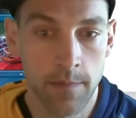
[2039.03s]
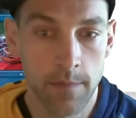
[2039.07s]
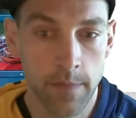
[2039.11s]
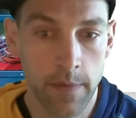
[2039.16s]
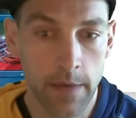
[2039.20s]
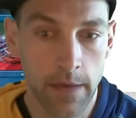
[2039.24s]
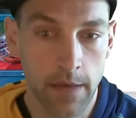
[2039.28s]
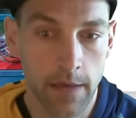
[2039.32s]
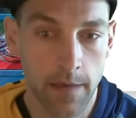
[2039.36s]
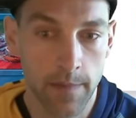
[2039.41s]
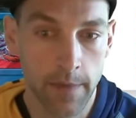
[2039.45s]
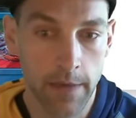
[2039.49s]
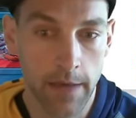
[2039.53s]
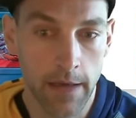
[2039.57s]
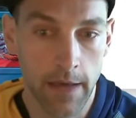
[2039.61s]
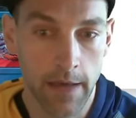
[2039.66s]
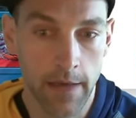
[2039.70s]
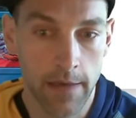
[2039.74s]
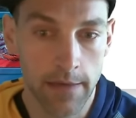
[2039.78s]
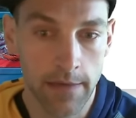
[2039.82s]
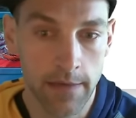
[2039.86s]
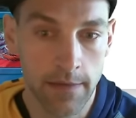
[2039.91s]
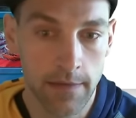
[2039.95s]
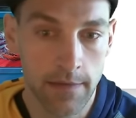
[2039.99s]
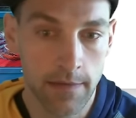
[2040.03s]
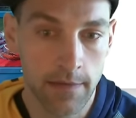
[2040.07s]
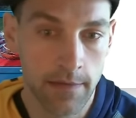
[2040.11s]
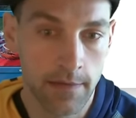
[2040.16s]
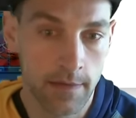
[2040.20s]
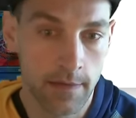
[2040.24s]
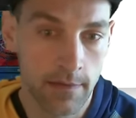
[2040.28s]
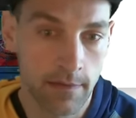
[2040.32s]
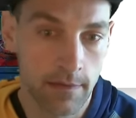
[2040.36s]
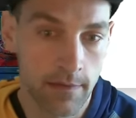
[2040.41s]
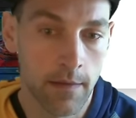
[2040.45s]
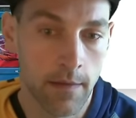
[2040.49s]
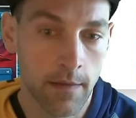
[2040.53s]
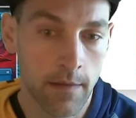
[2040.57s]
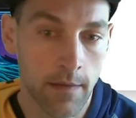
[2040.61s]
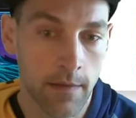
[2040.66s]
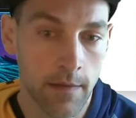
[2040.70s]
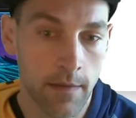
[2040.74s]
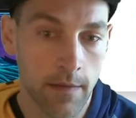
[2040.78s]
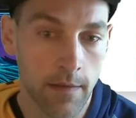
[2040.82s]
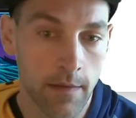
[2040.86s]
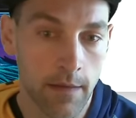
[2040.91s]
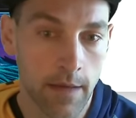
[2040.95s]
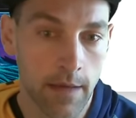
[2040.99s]
pick up an island,
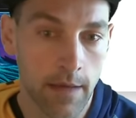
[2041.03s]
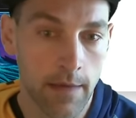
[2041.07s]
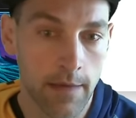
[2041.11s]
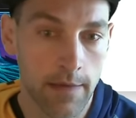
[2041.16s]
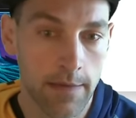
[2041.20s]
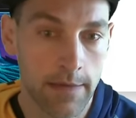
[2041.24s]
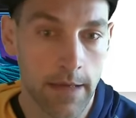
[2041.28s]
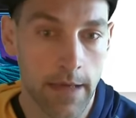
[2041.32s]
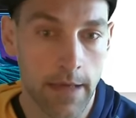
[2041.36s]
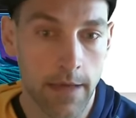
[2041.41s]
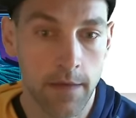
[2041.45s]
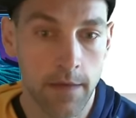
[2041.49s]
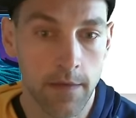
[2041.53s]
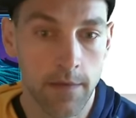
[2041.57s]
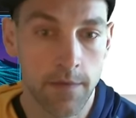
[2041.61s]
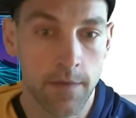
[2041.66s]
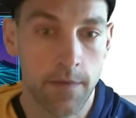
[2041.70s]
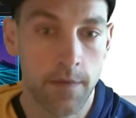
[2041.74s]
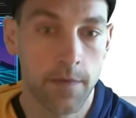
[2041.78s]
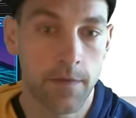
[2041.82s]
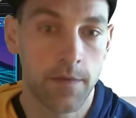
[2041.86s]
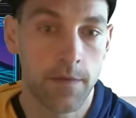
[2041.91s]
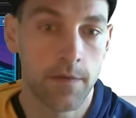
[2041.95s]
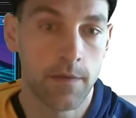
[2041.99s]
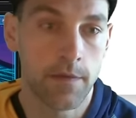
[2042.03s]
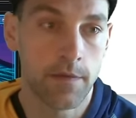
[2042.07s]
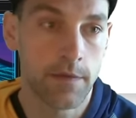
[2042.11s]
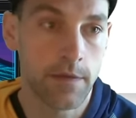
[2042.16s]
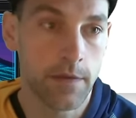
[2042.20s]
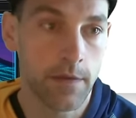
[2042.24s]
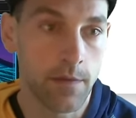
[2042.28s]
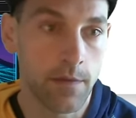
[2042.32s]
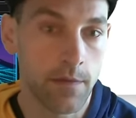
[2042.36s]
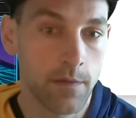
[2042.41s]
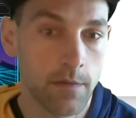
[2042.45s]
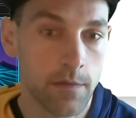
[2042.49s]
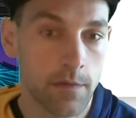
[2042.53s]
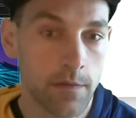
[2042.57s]
and attack you for two.